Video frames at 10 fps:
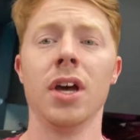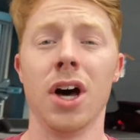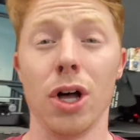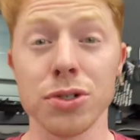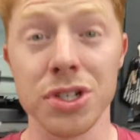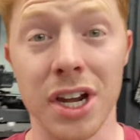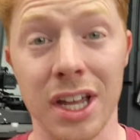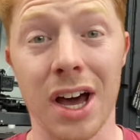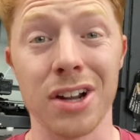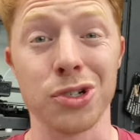Ultrasonic
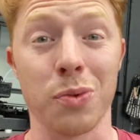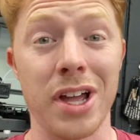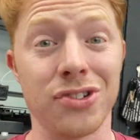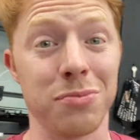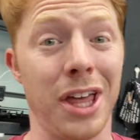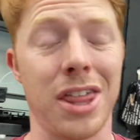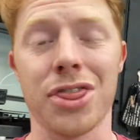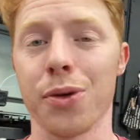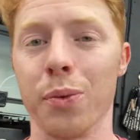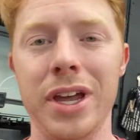cutters range from like
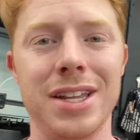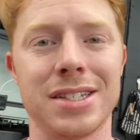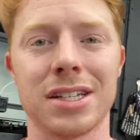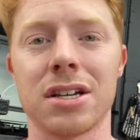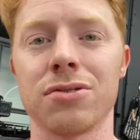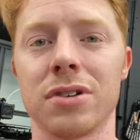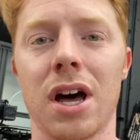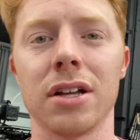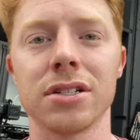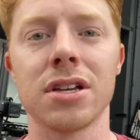$300 to
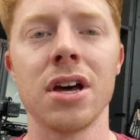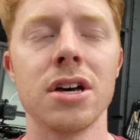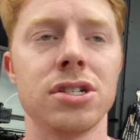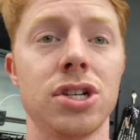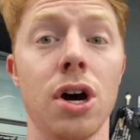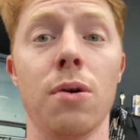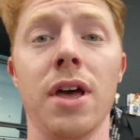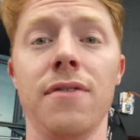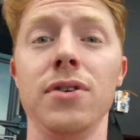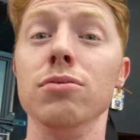$600. So
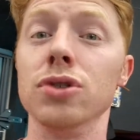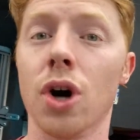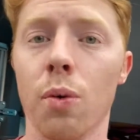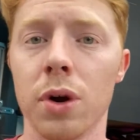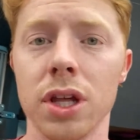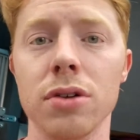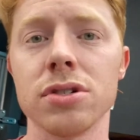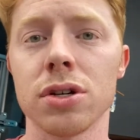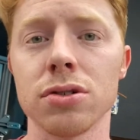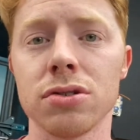if you don't want to use
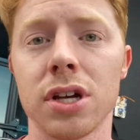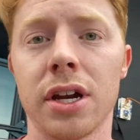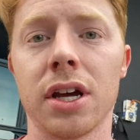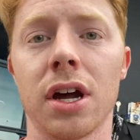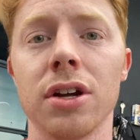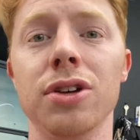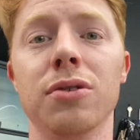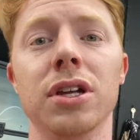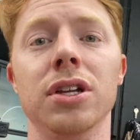an ultrasonic cutter, you can